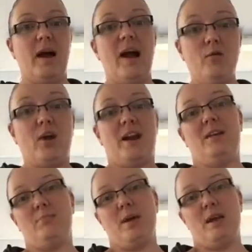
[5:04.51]
How can
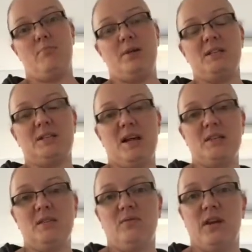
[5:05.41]
it be
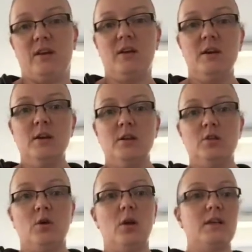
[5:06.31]
scientific?
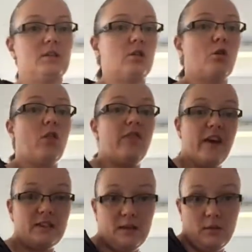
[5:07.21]
So let's throw
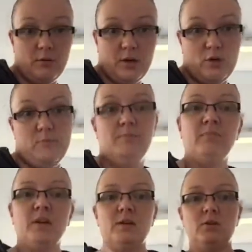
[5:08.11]
that out the window.
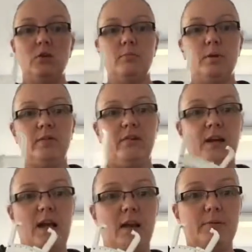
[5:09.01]
So the body
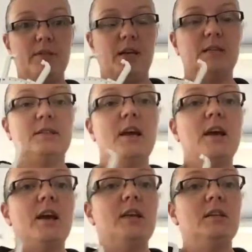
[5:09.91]
fat caliper test,
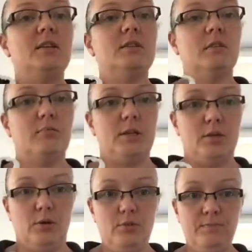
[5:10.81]
he did this on me
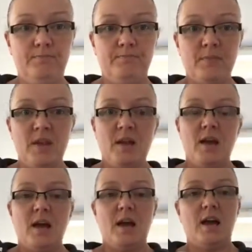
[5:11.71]
too,
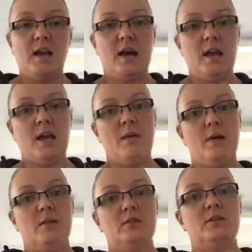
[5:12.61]
and I
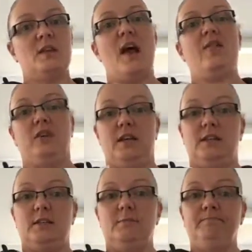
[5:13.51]
came out as an
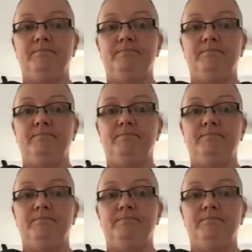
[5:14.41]
athlete.